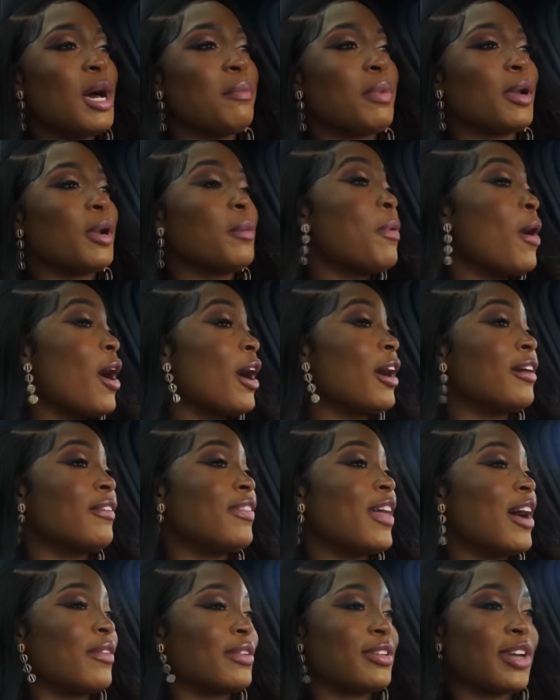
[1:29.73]
But a part of
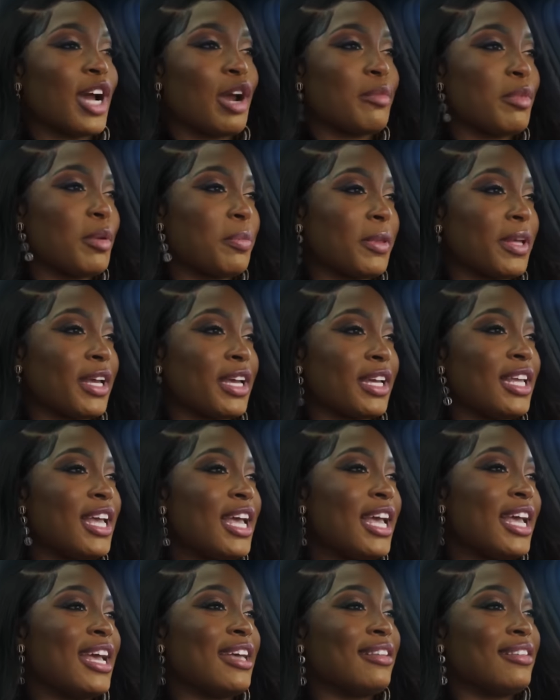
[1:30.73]
that retirement plan
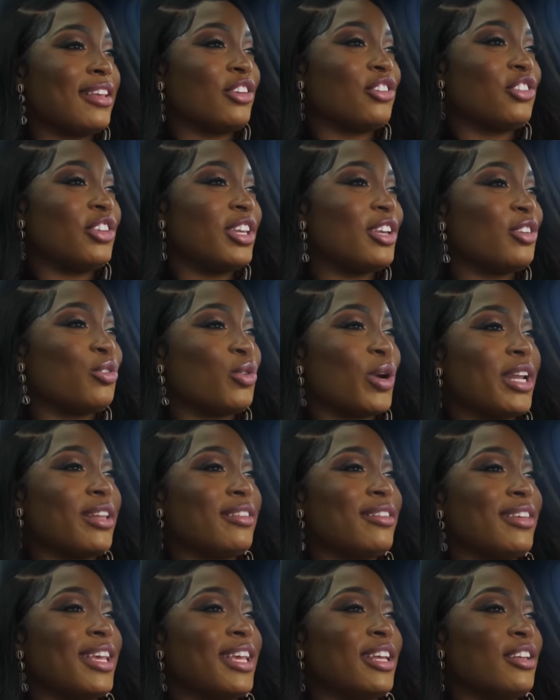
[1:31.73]
is that she is ready
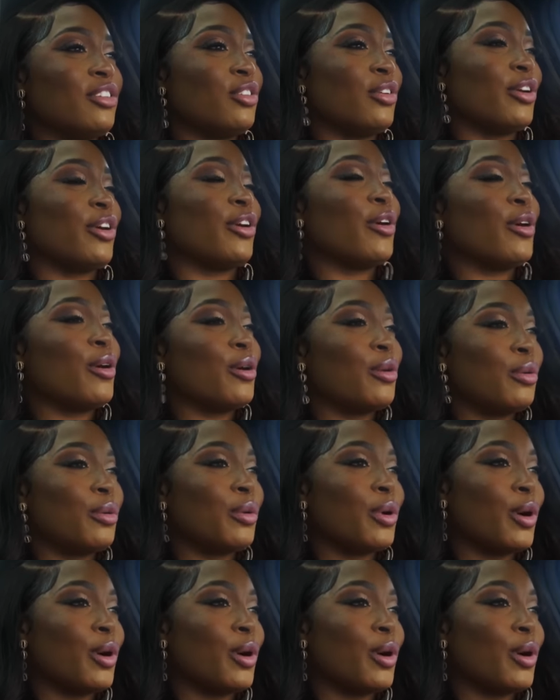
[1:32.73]
to get into her own